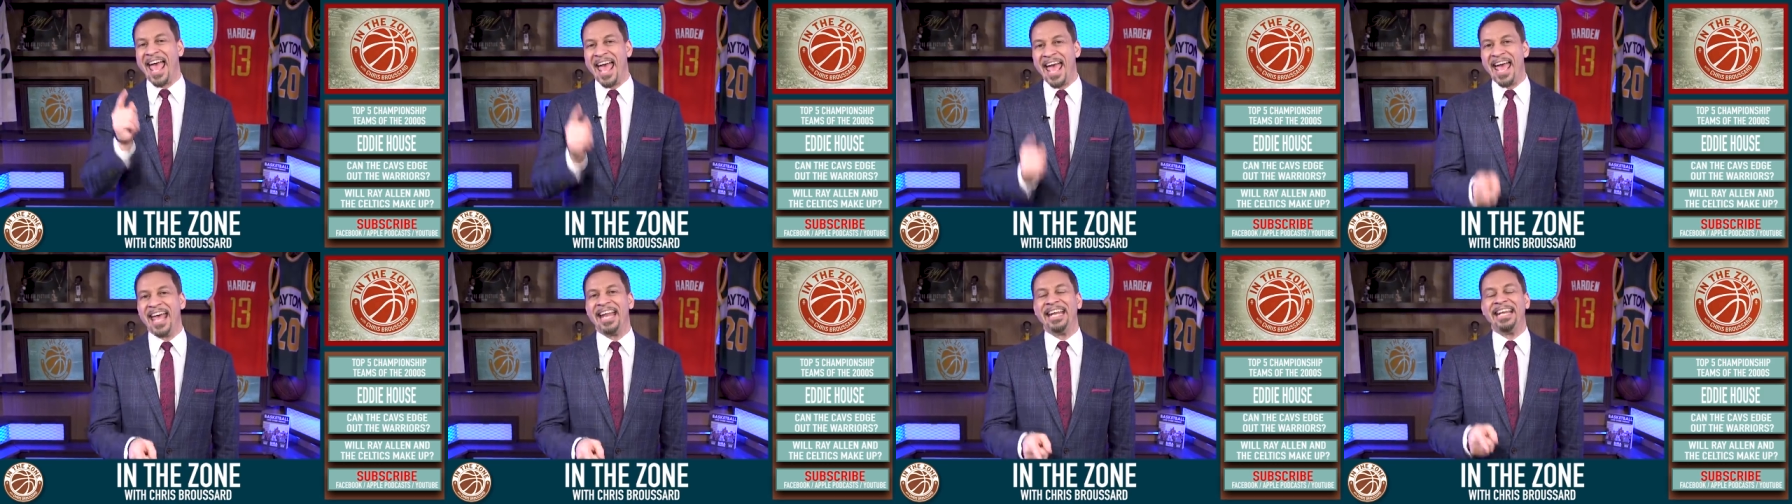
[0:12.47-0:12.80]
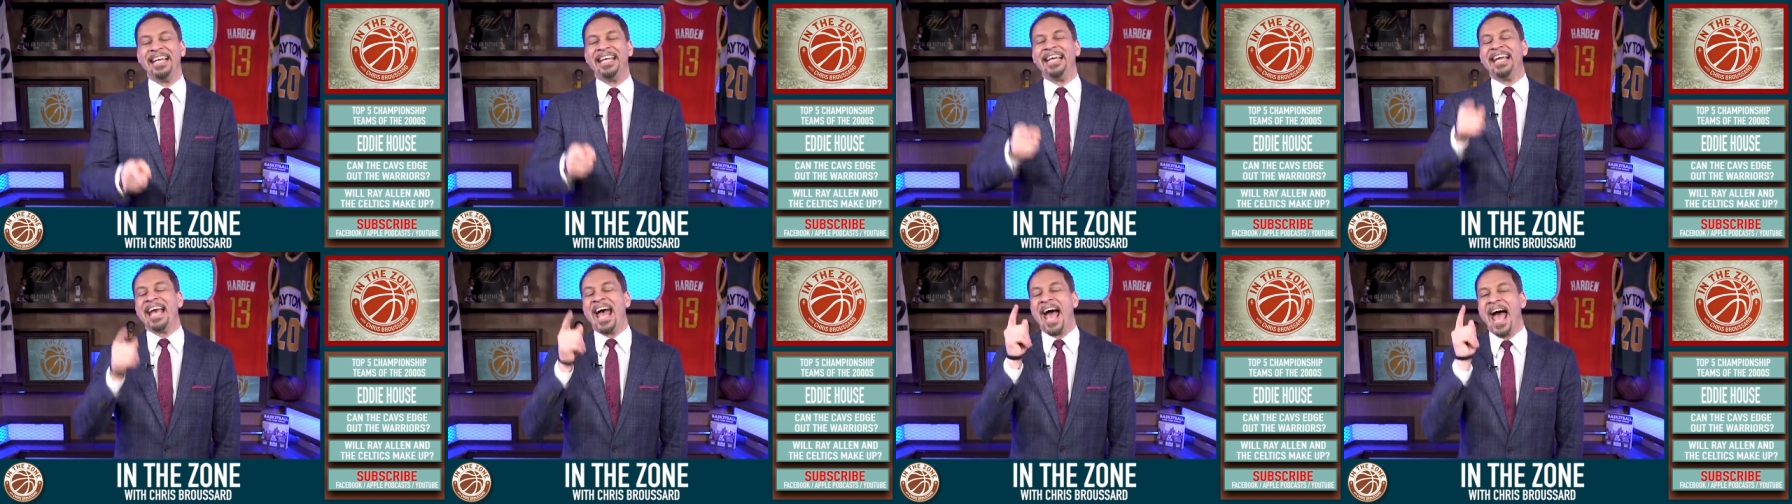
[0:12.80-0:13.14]

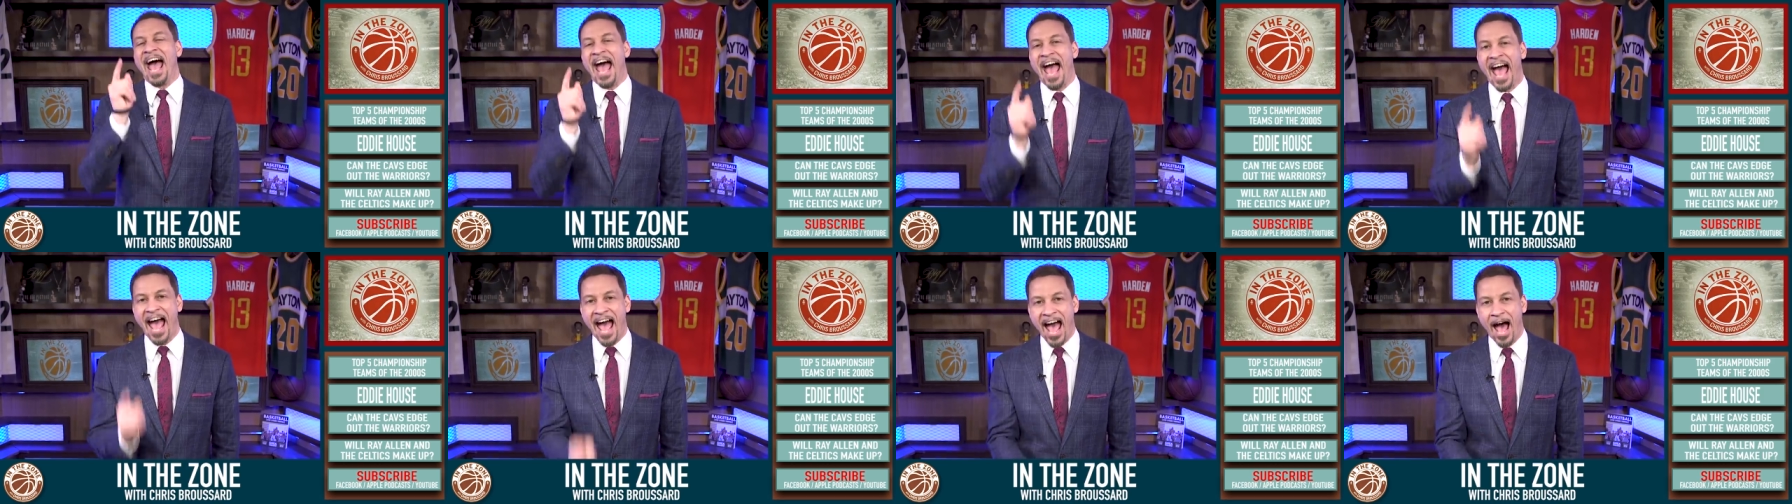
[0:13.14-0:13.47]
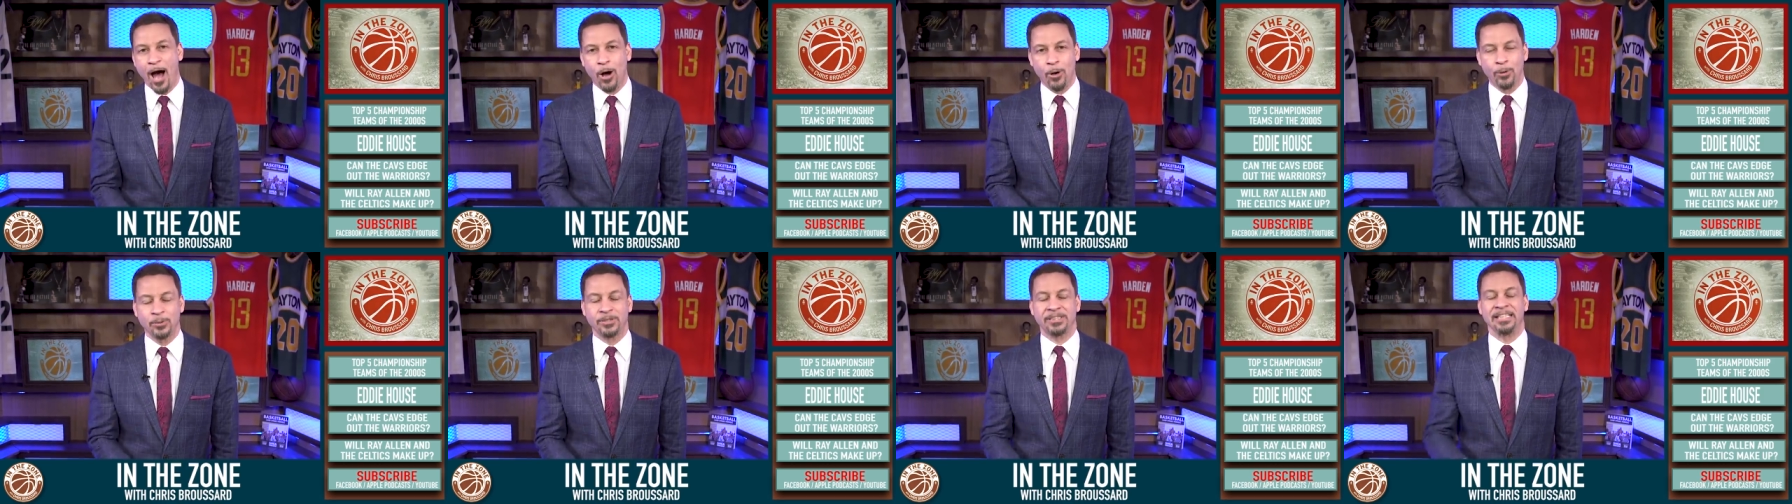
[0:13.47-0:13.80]
Eddie
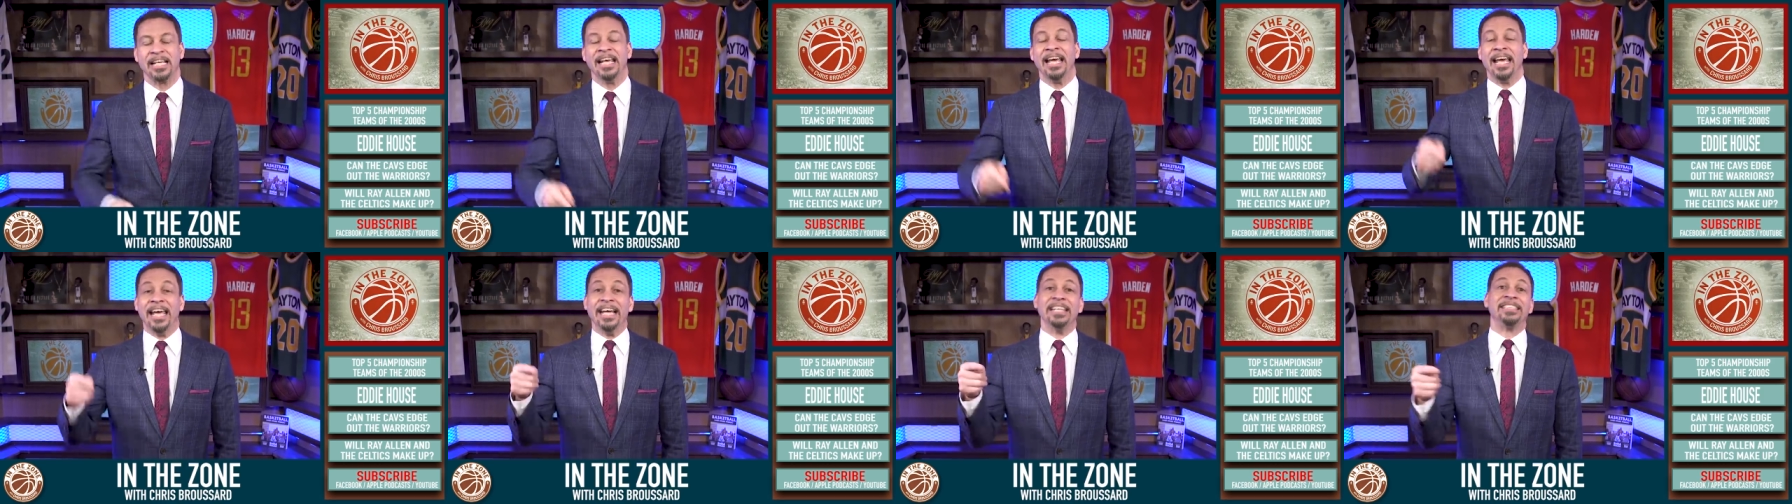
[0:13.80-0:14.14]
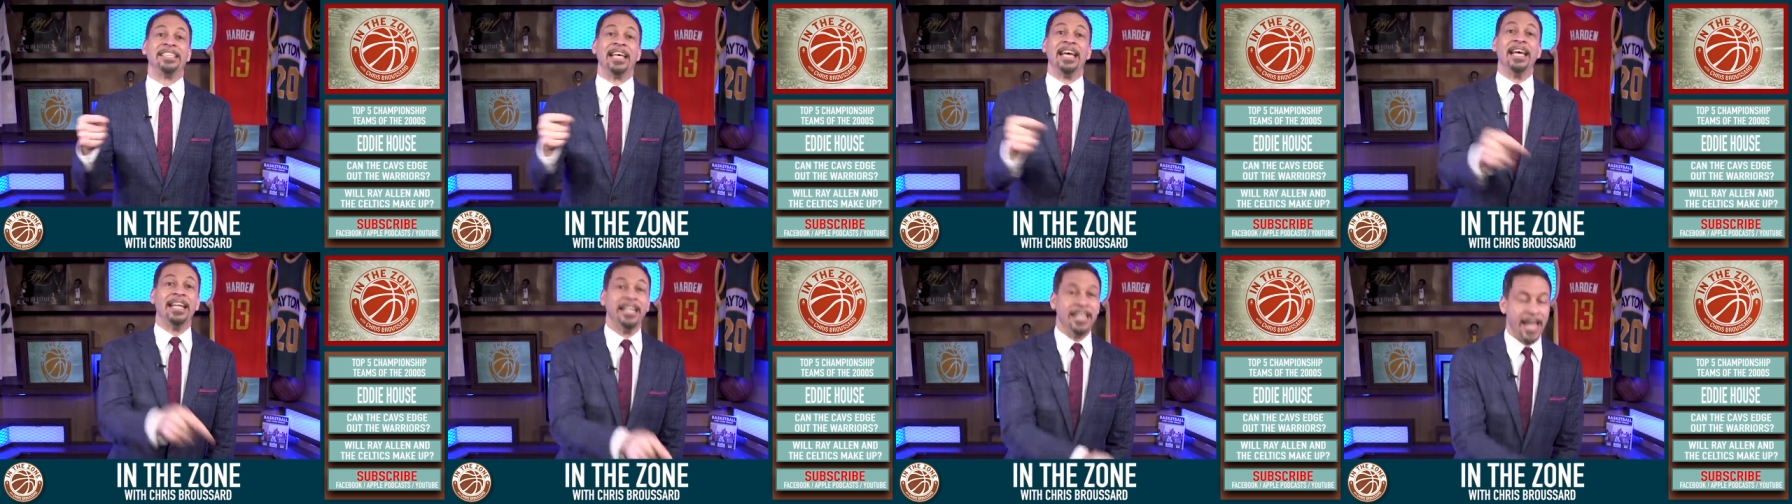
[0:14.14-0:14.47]
House
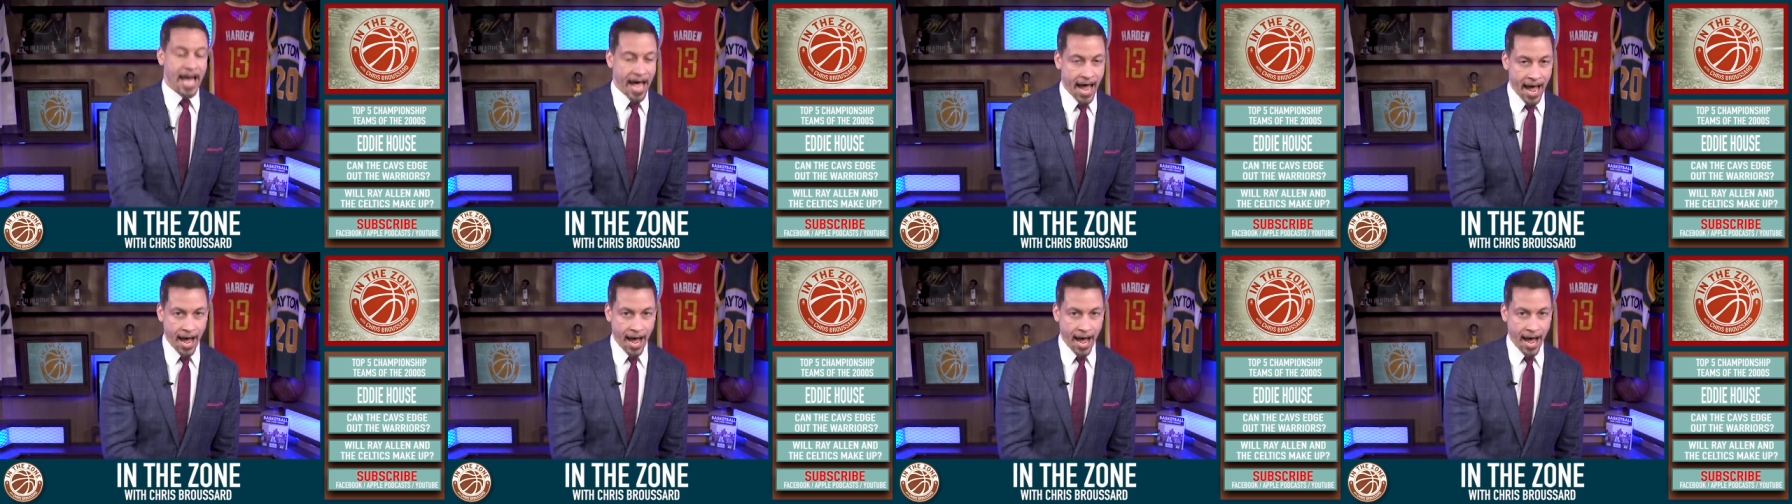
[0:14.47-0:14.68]
is in the